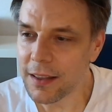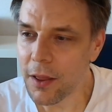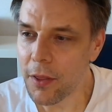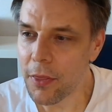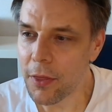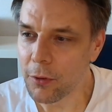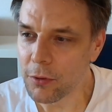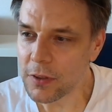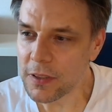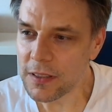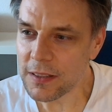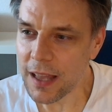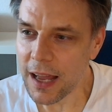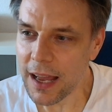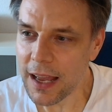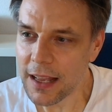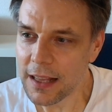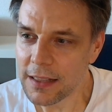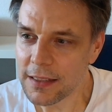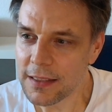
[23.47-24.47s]
those
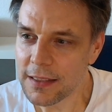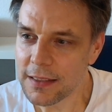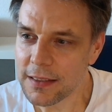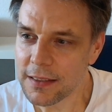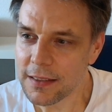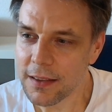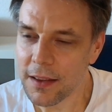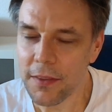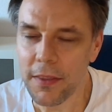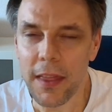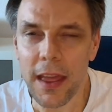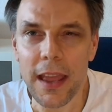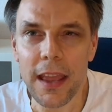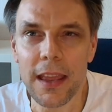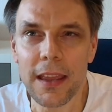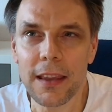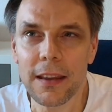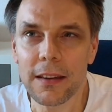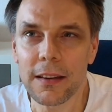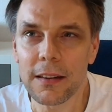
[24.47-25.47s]
styles,
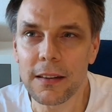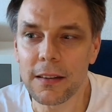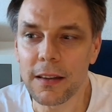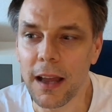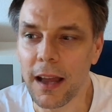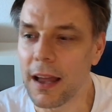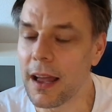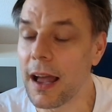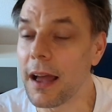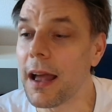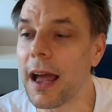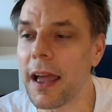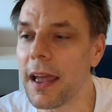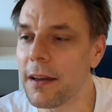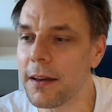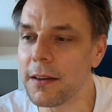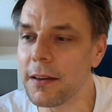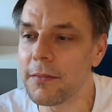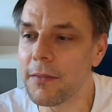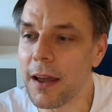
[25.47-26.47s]

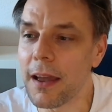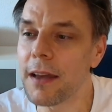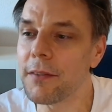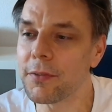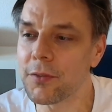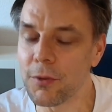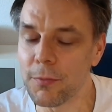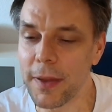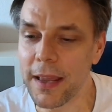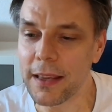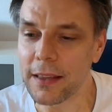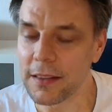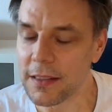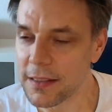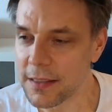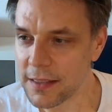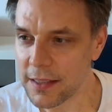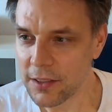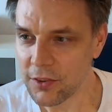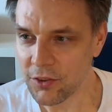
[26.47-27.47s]
if I have to make a
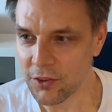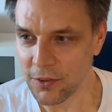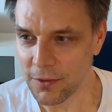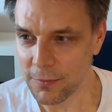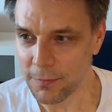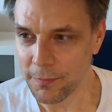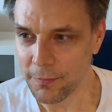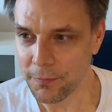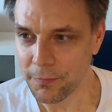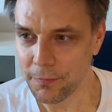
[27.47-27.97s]
decision